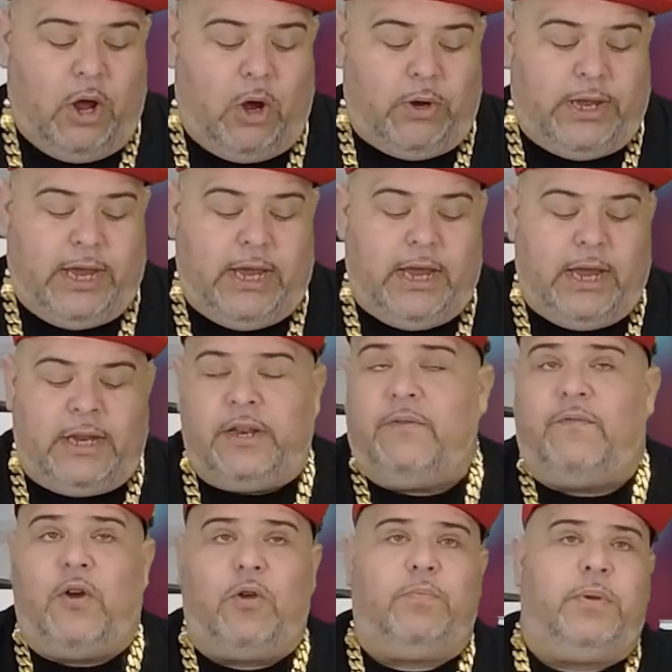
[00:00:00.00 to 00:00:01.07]
Okay, and
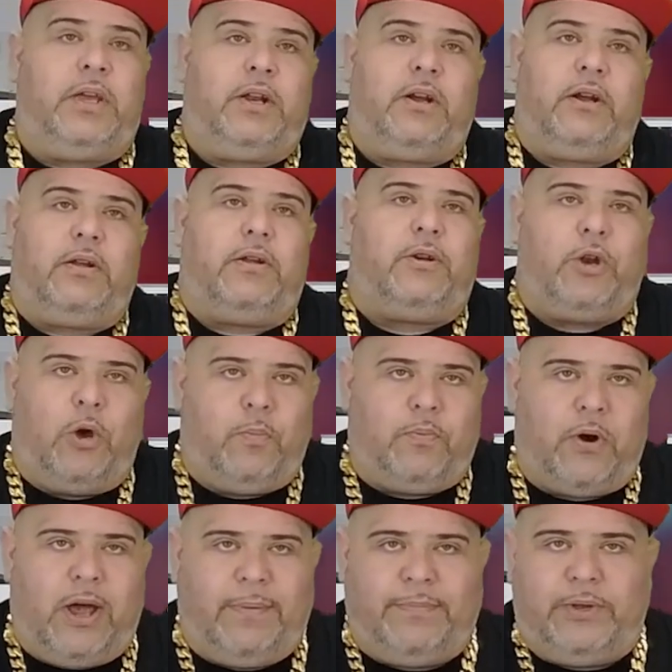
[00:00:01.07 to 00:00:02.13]
the voltmeter, no
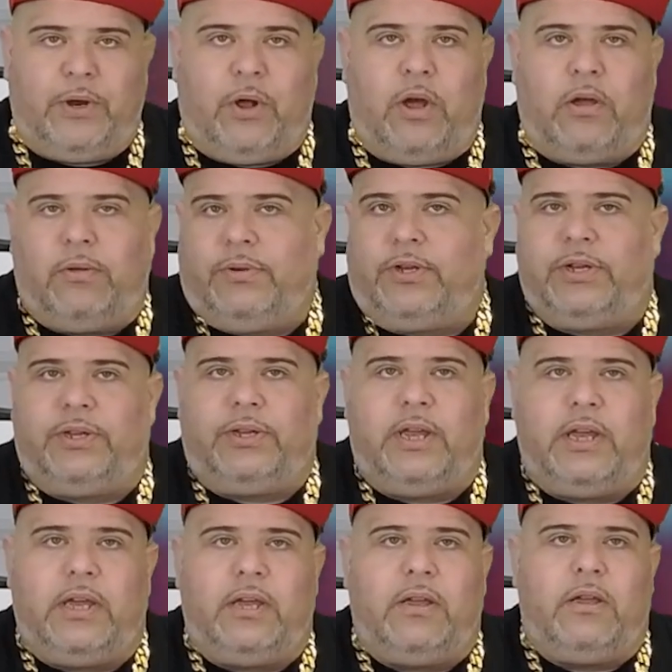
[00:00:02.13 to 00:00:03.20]
problems at all. It's
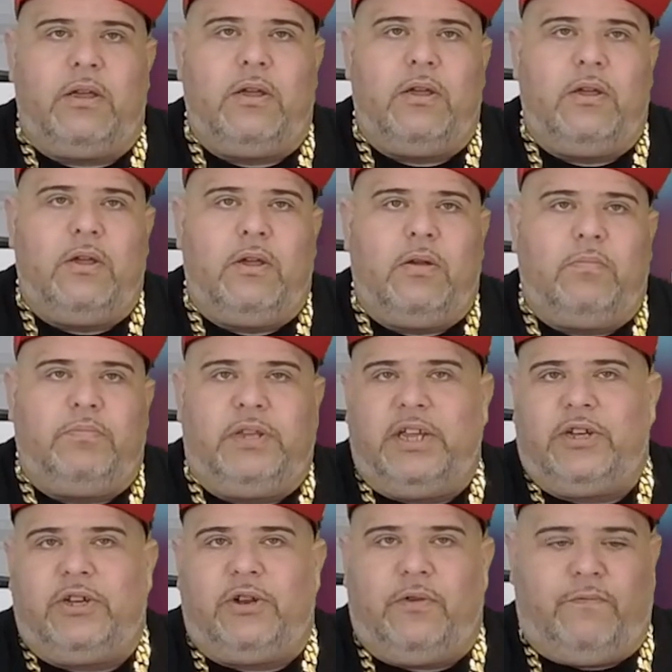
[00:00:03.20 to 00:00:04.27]
just a
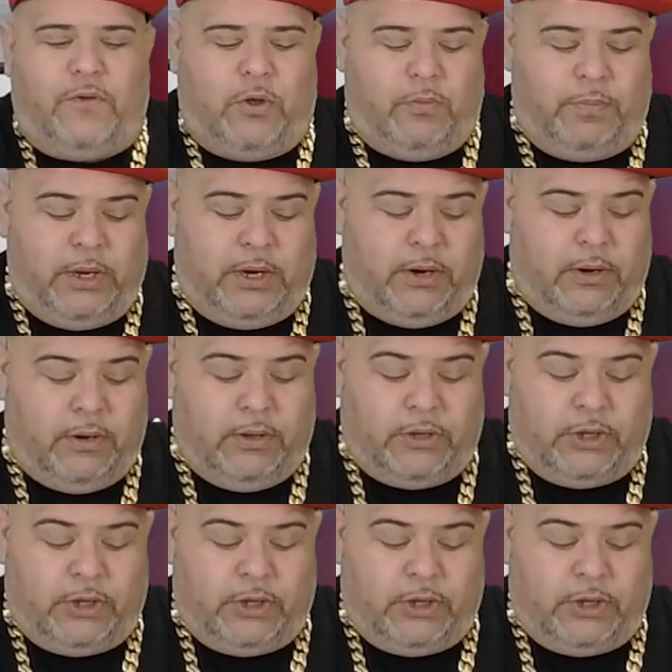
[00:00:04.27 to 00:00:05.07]
digital voltmeter.